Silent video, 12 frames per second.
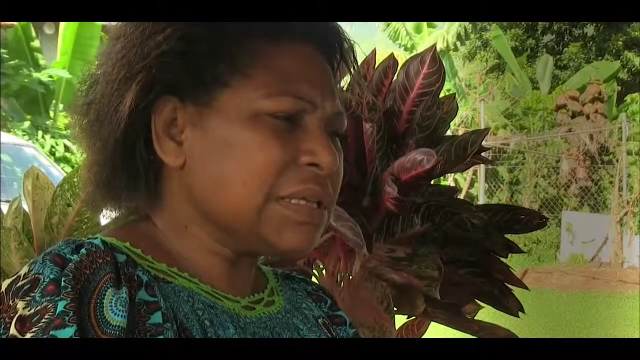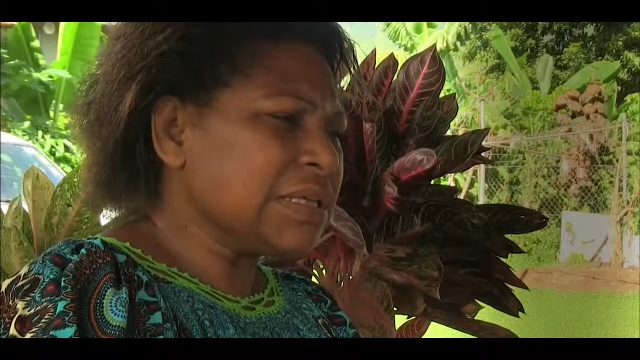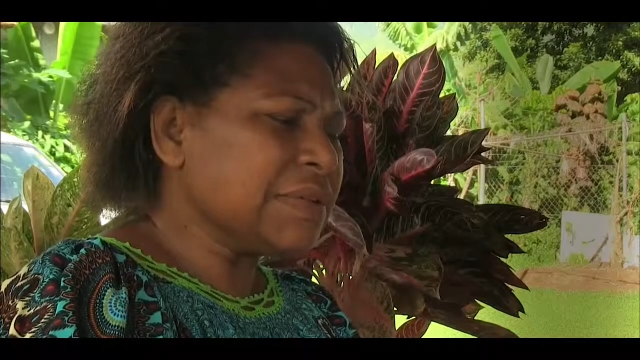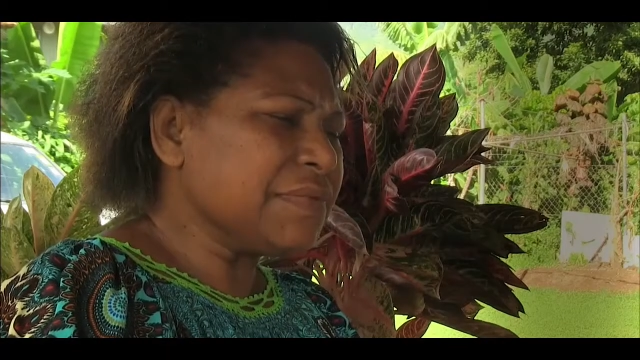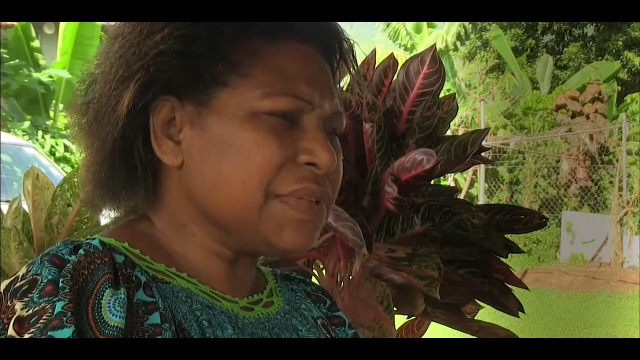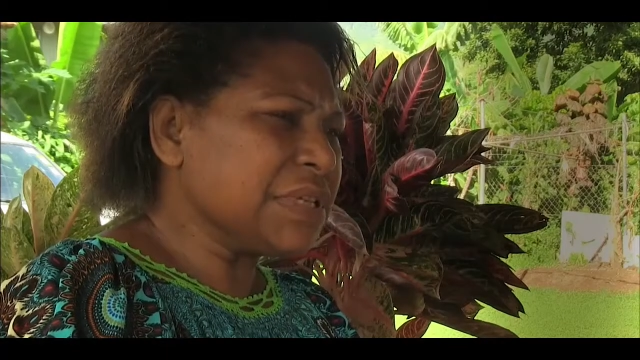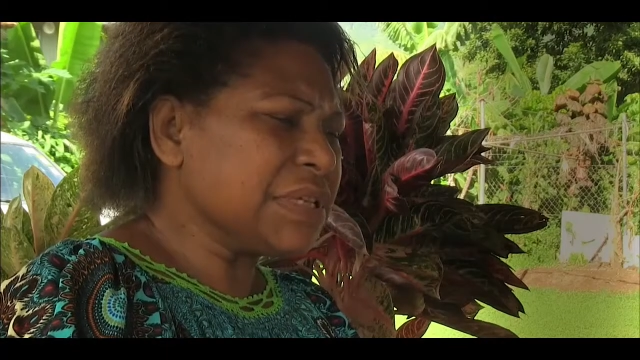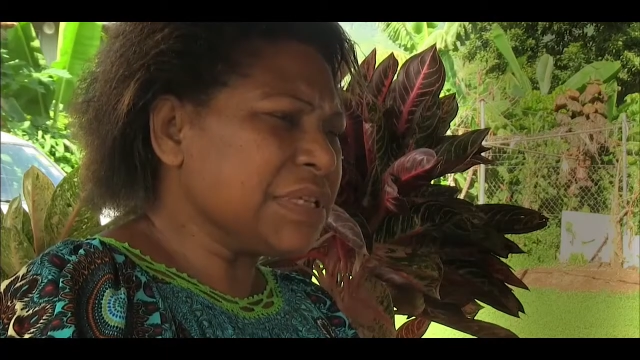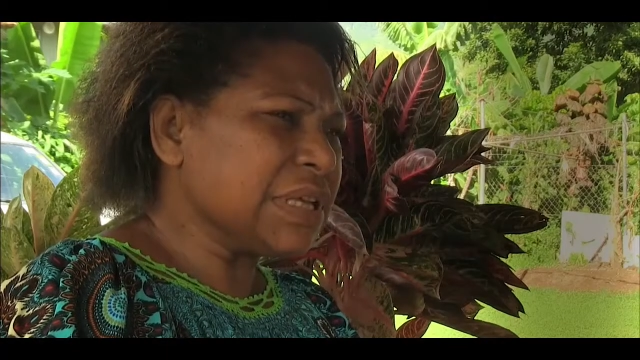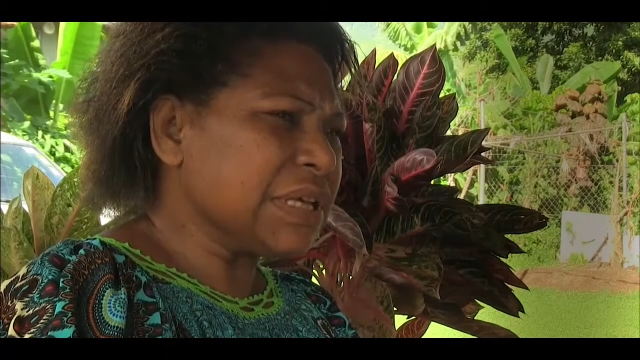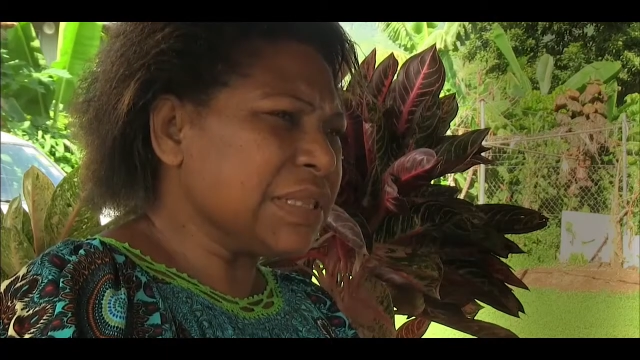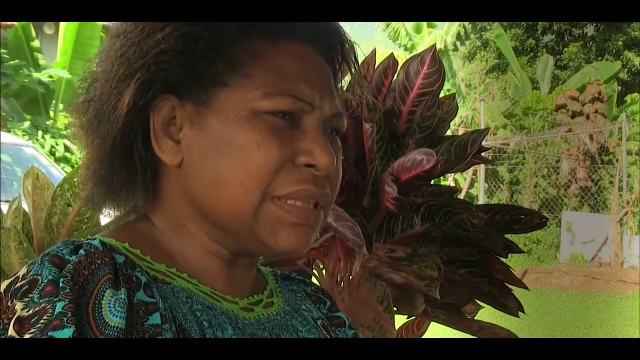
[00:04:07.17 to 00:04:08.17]
services
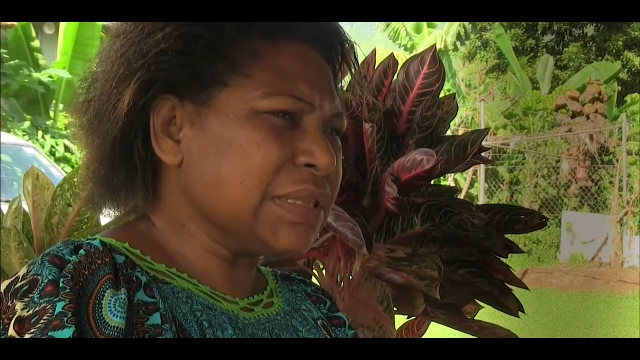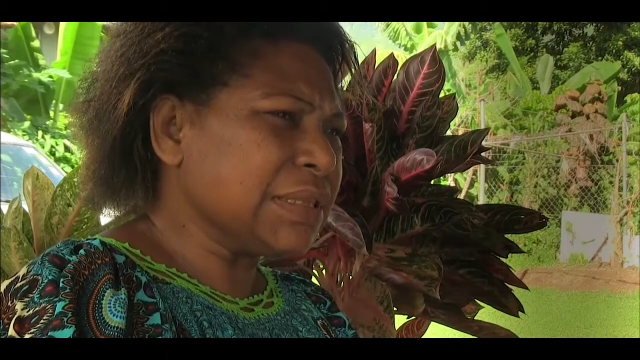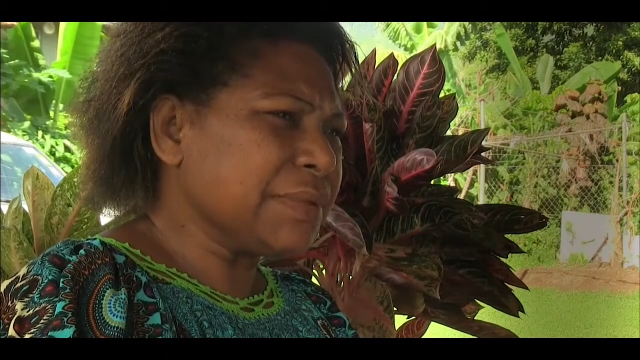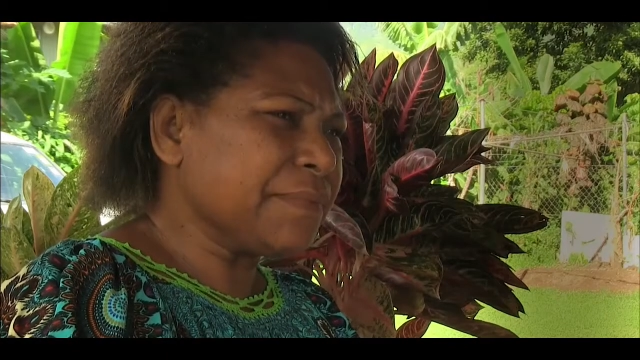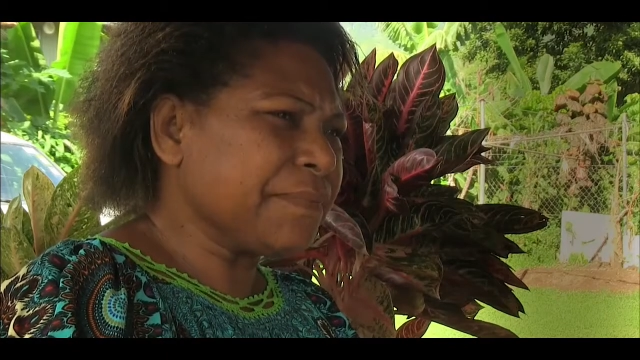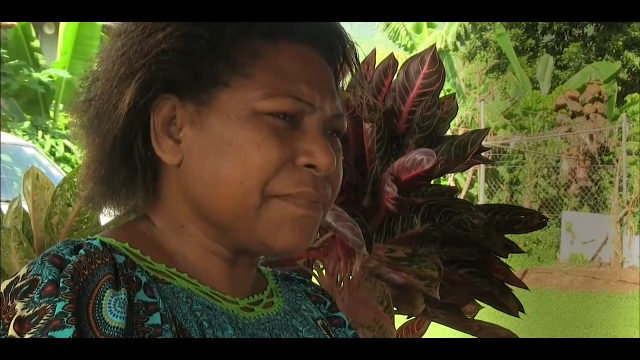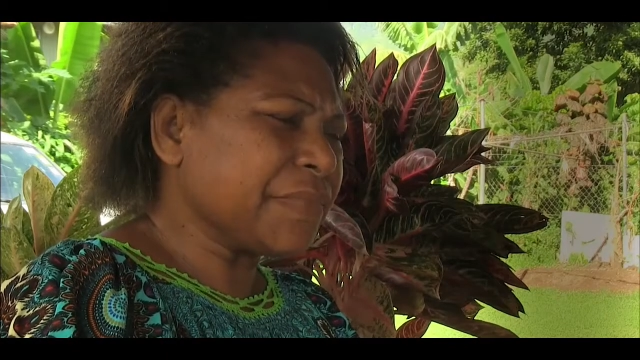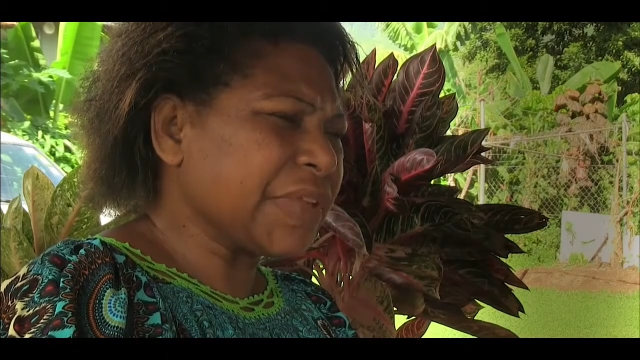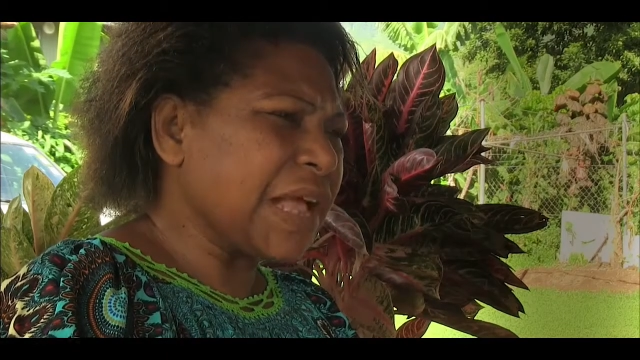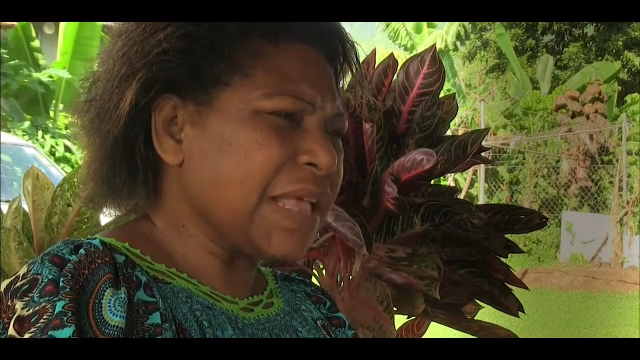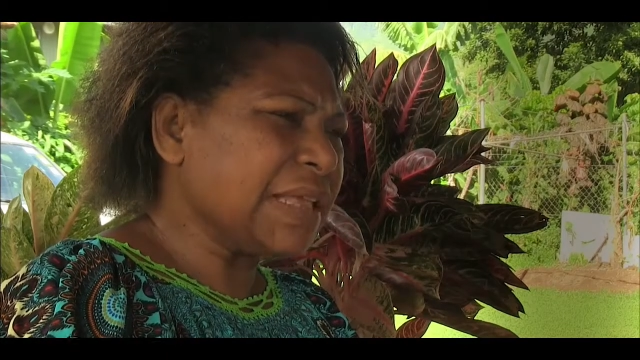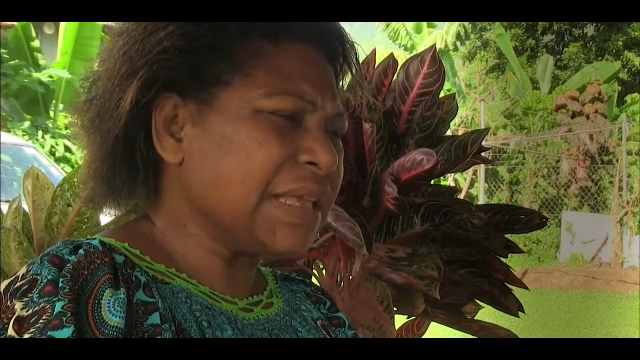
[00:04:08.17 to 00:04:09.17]
that
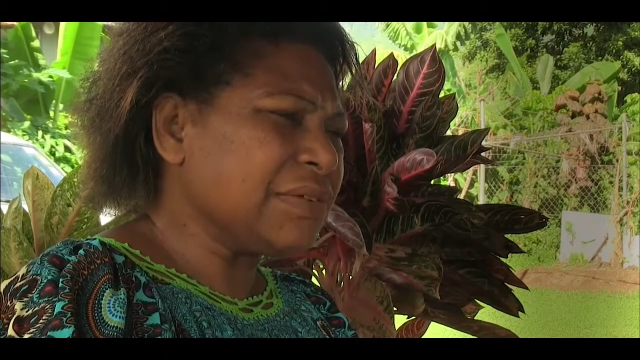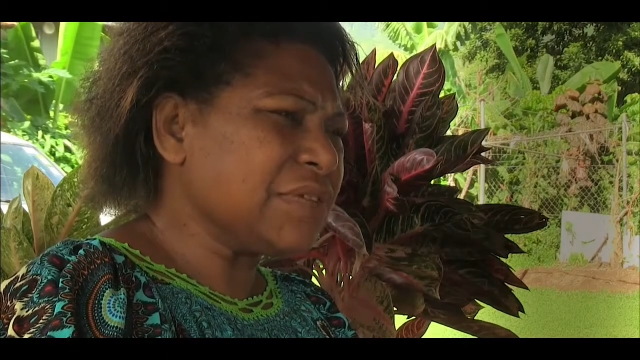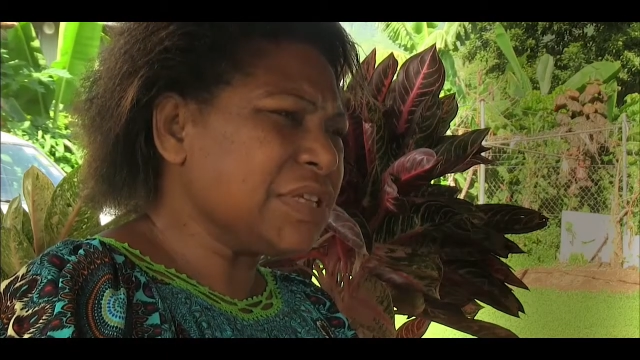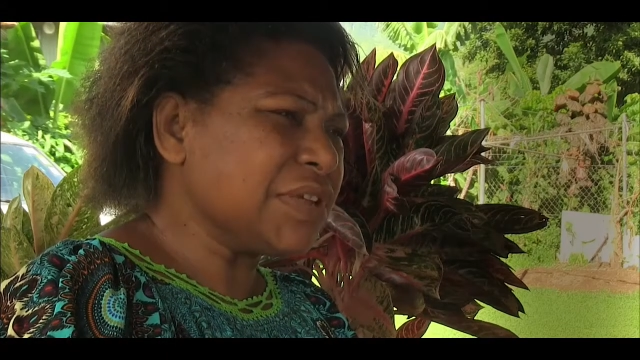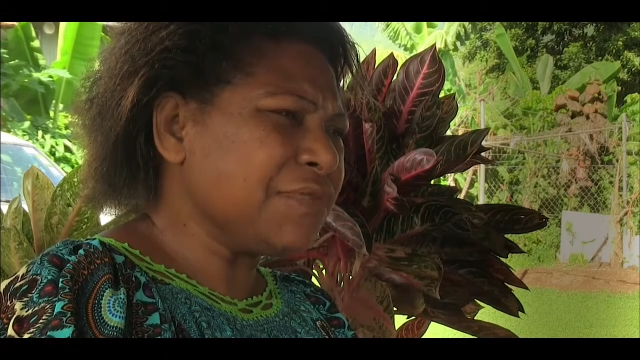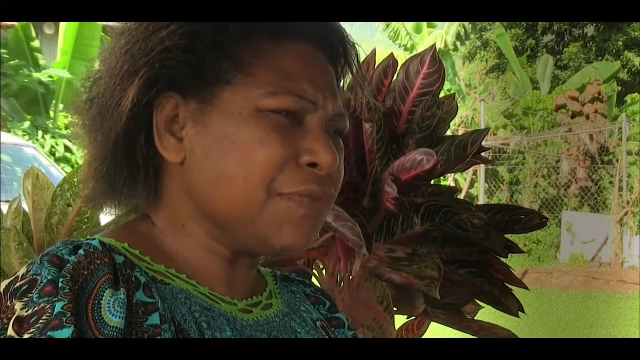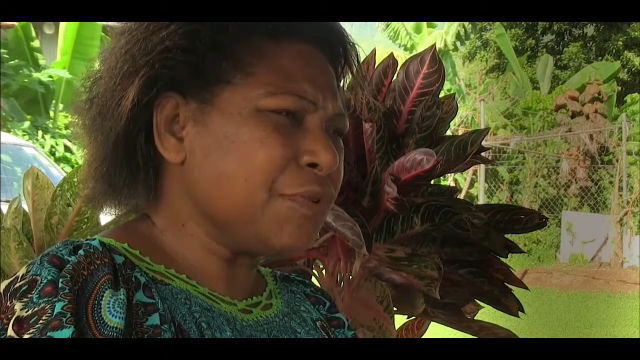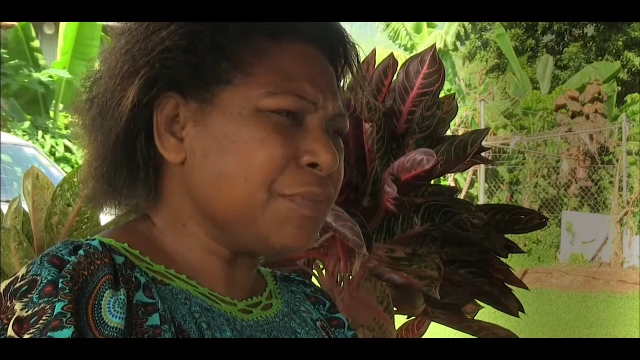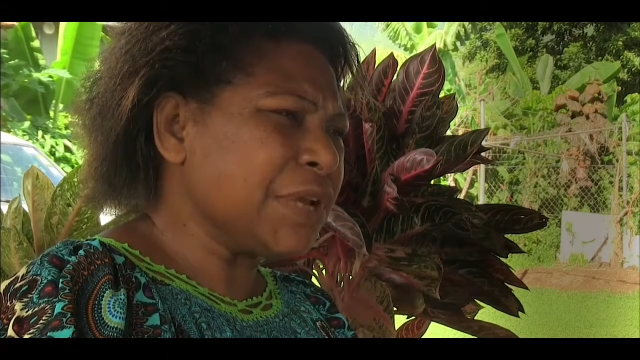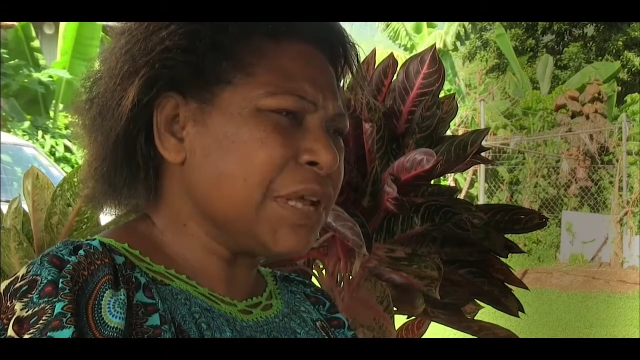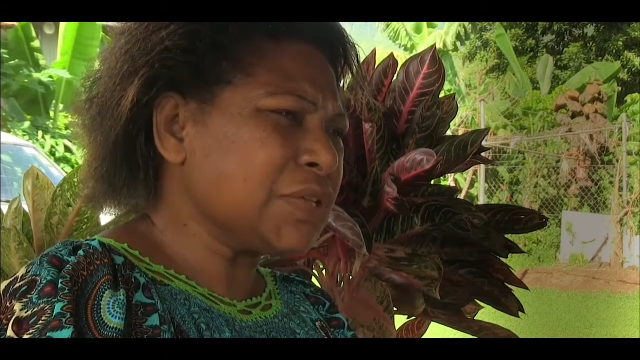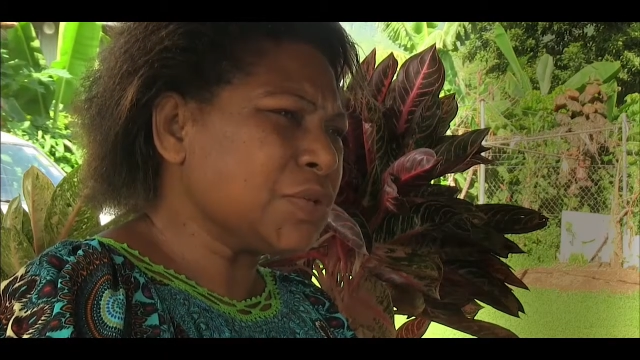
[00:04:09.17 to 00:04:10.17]
I can receive
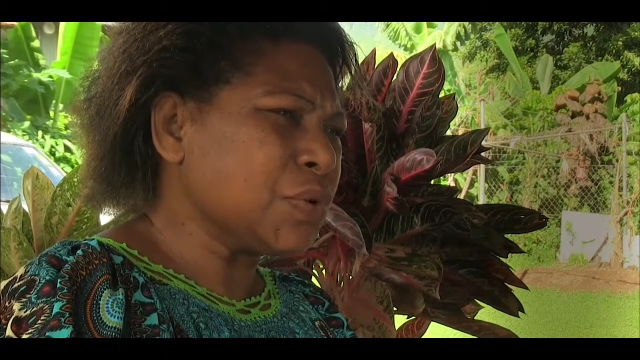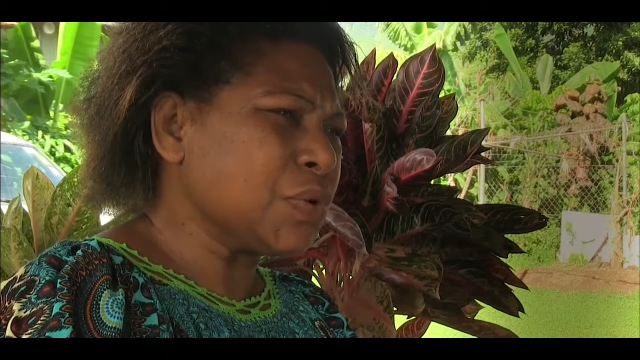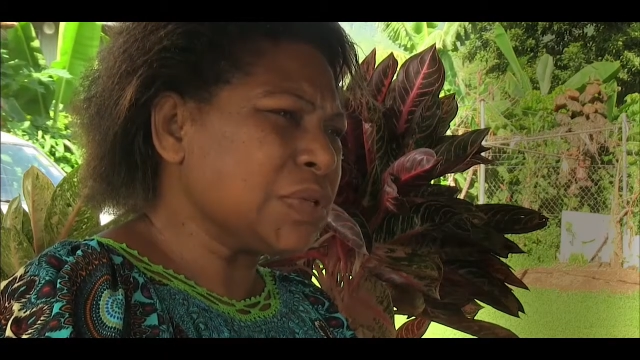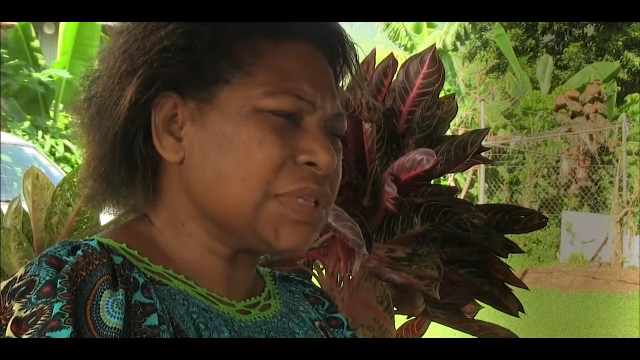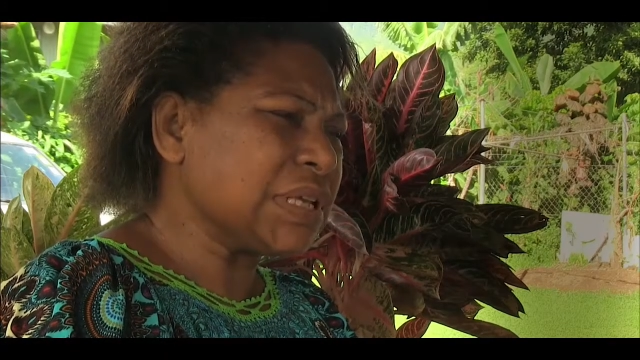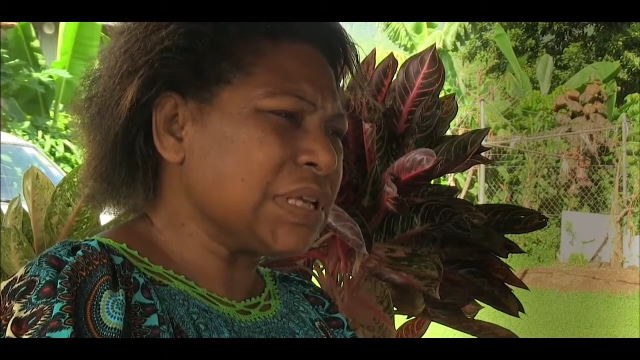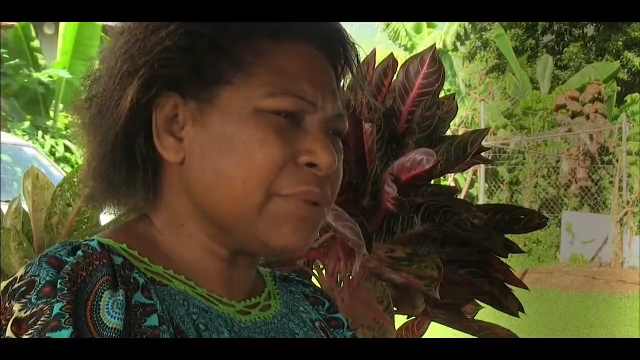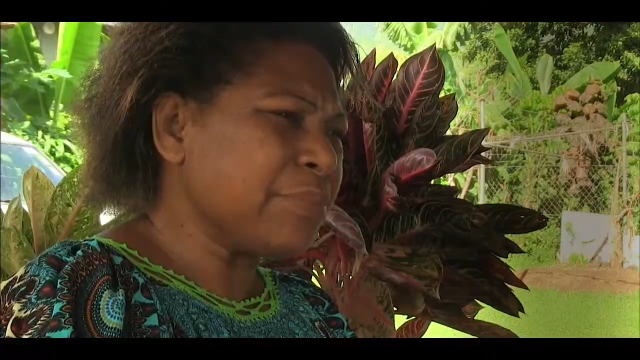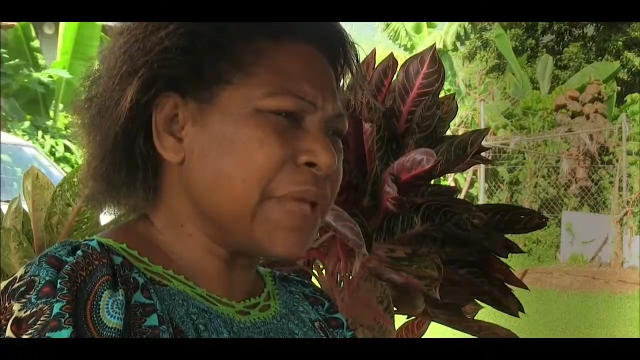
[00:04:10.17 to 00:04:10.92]
from the stores and the